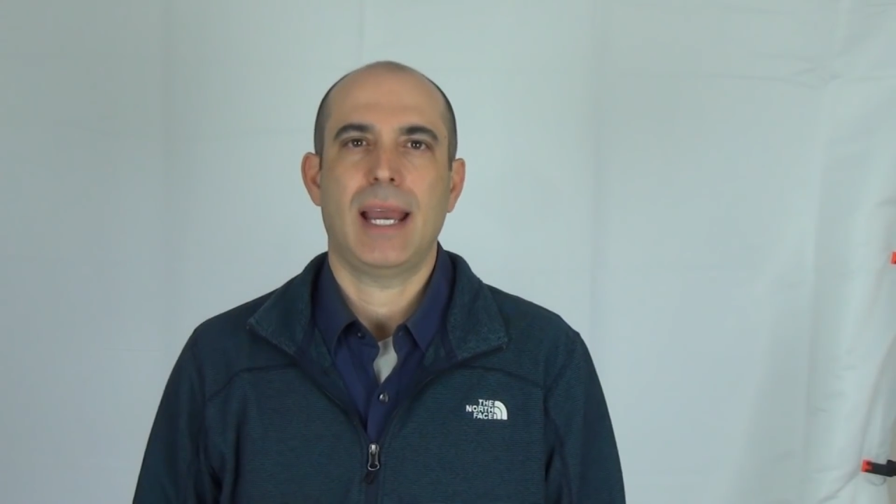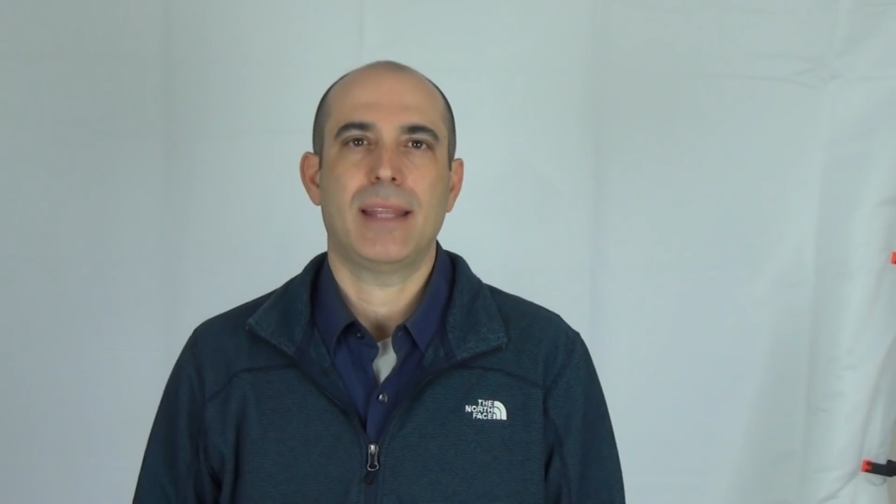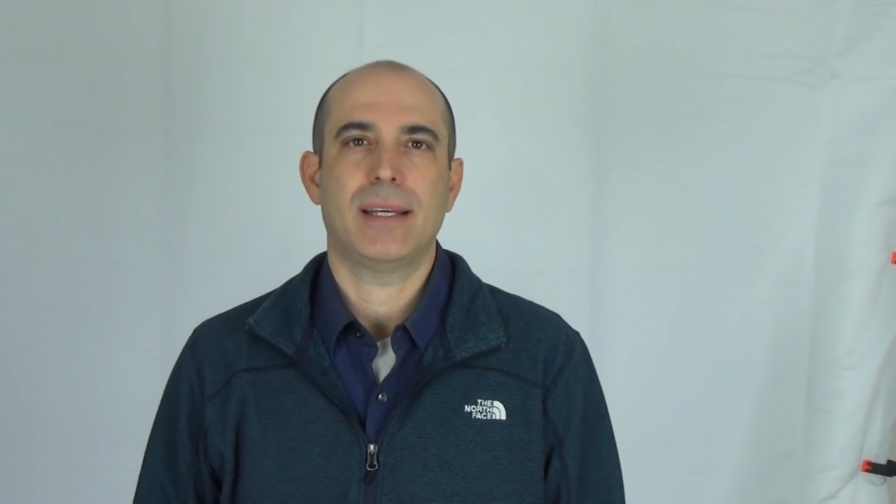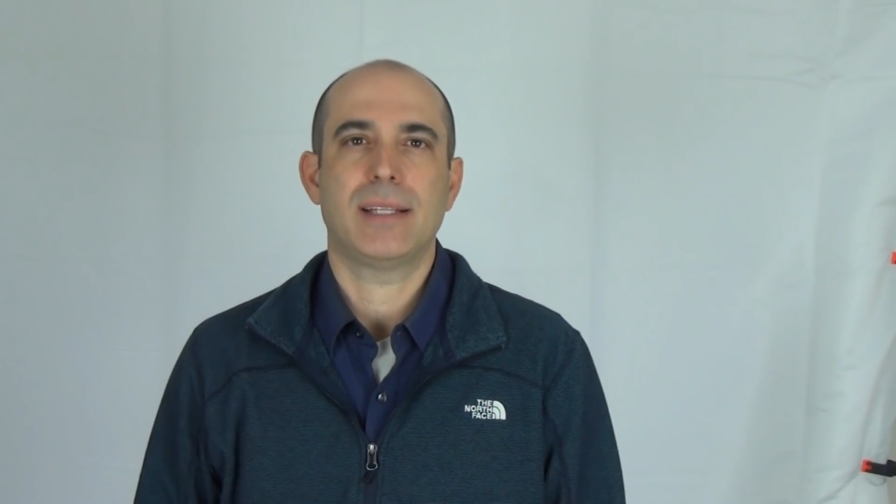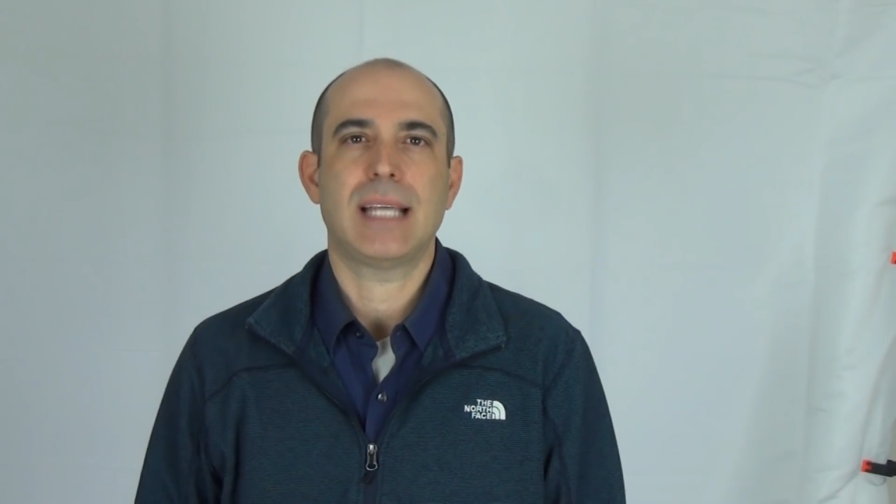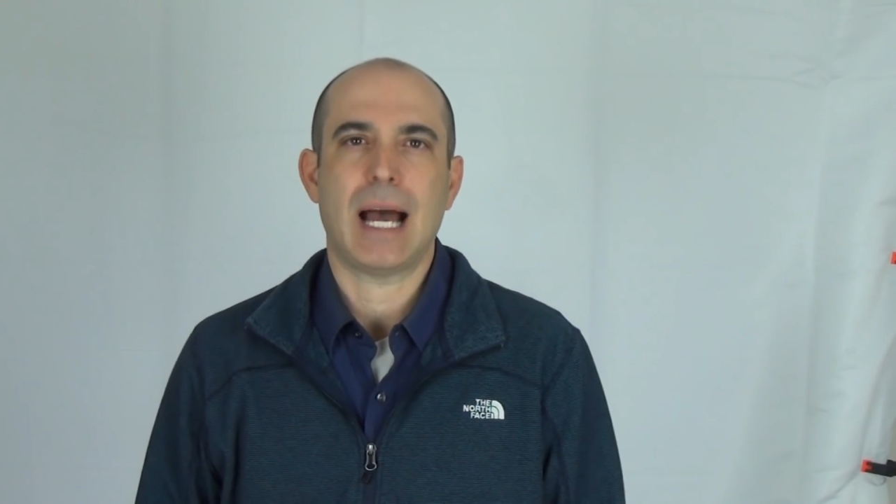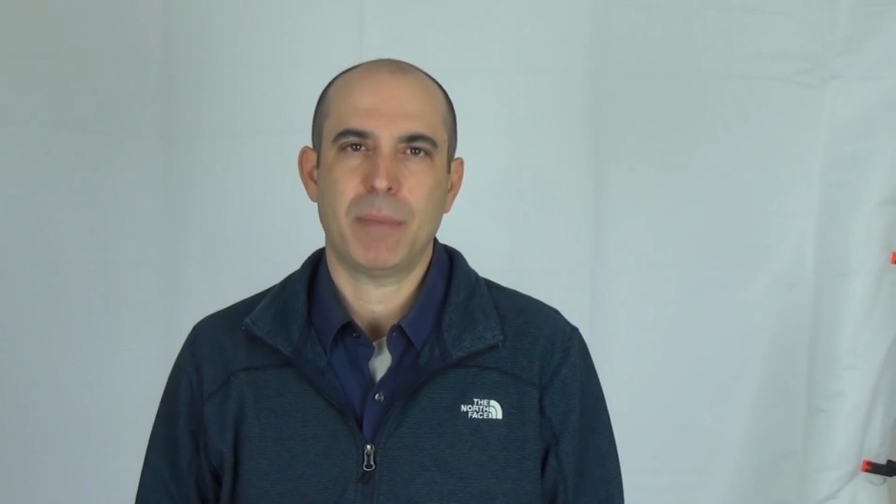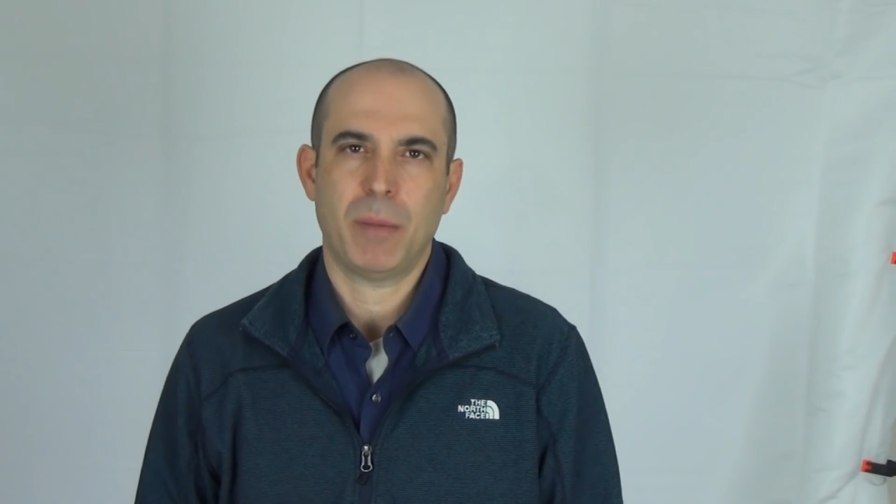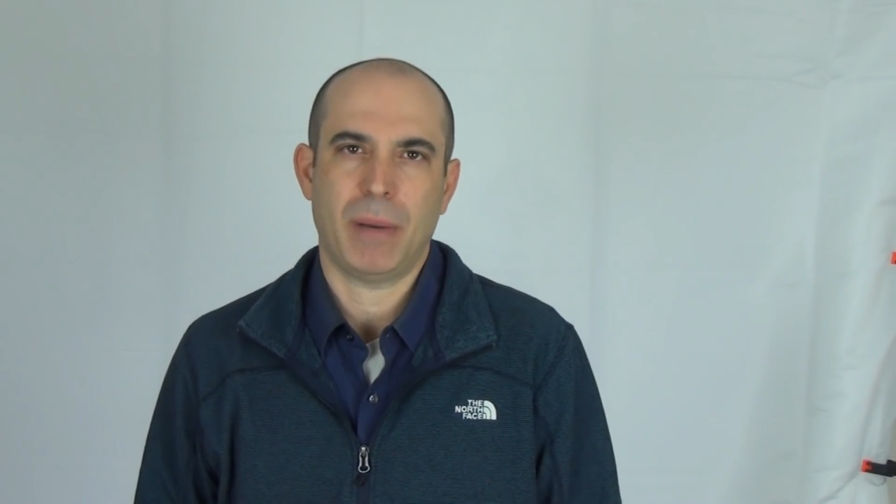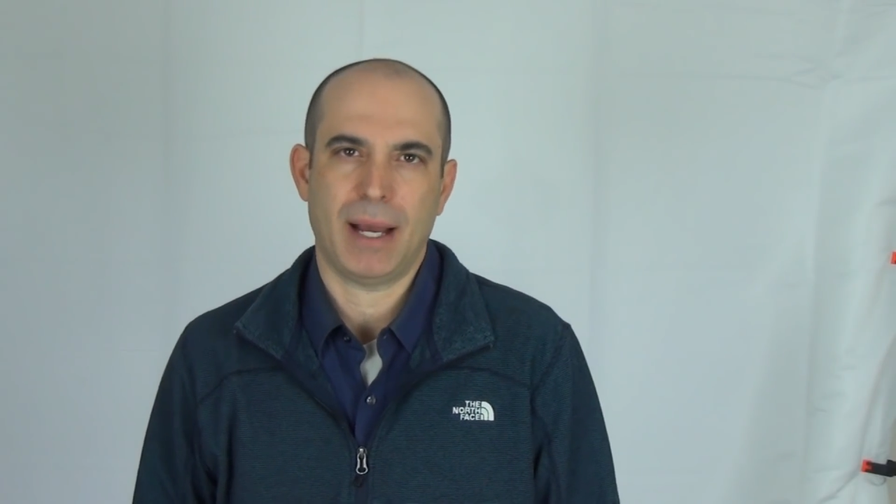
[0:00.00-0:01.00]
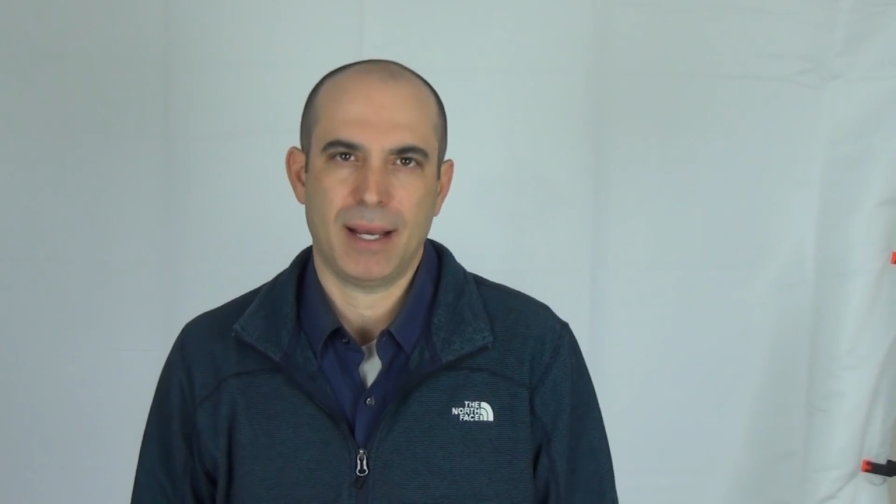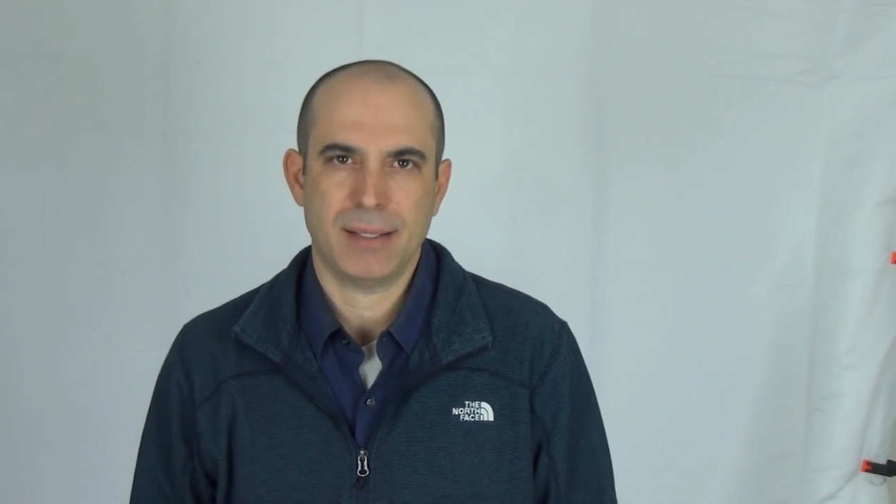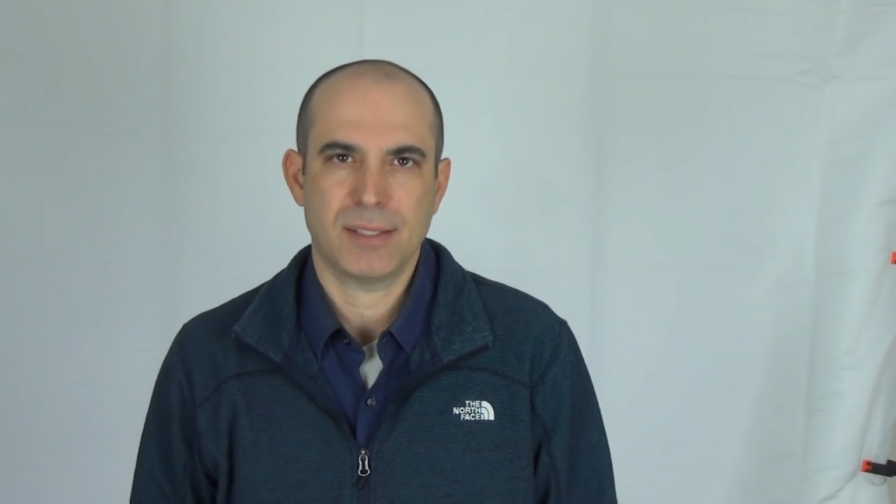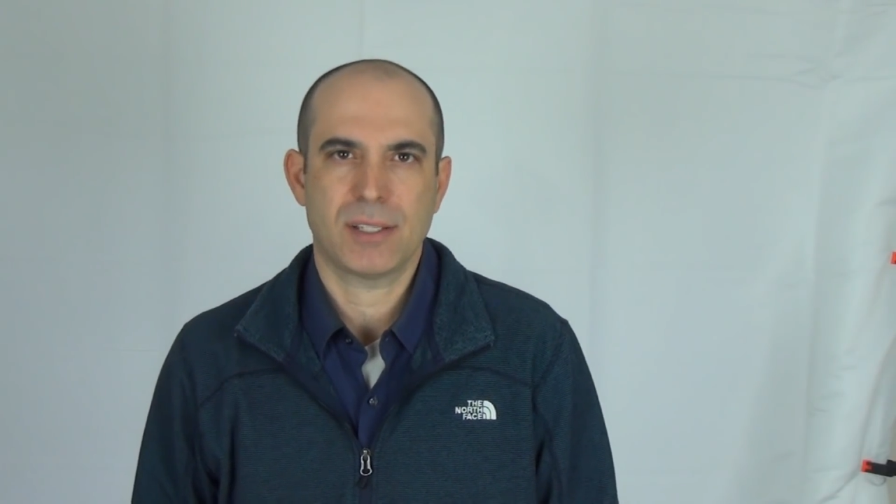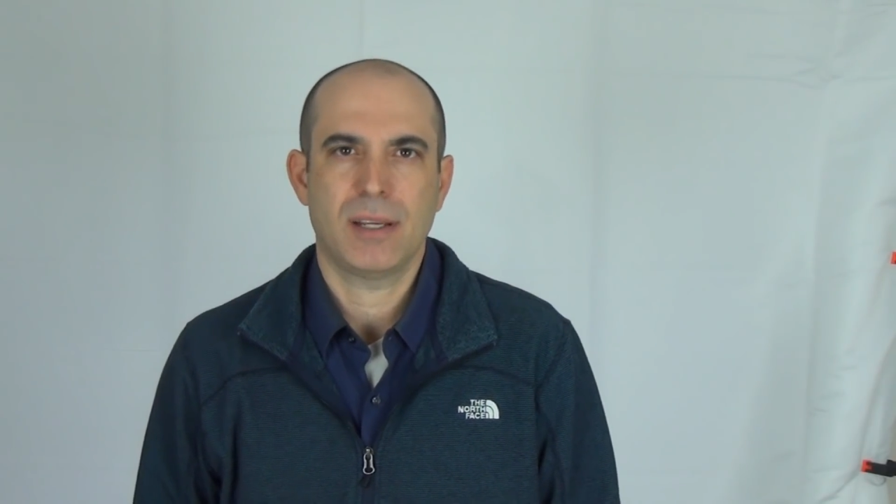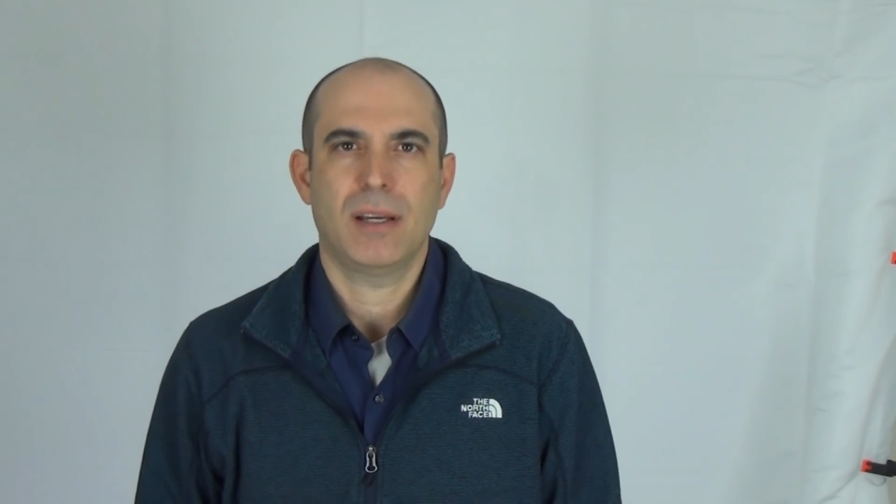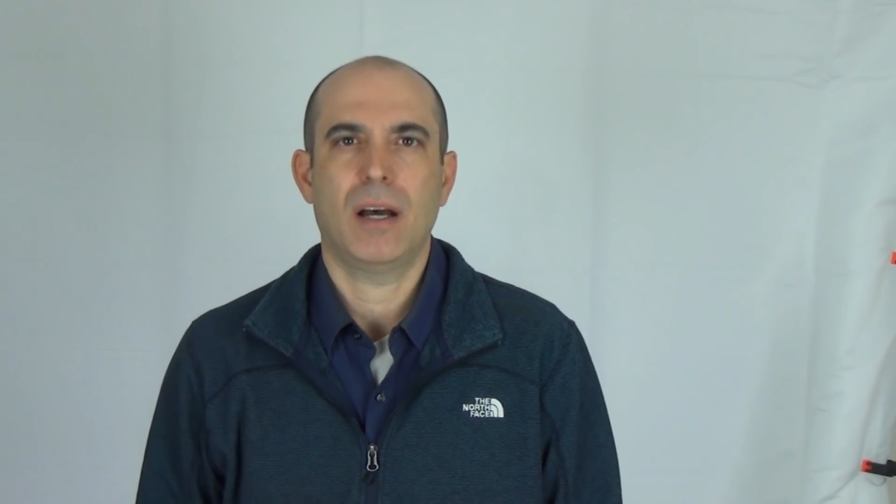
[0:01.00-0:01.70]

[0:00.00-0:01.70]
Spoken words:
and the atomic bonds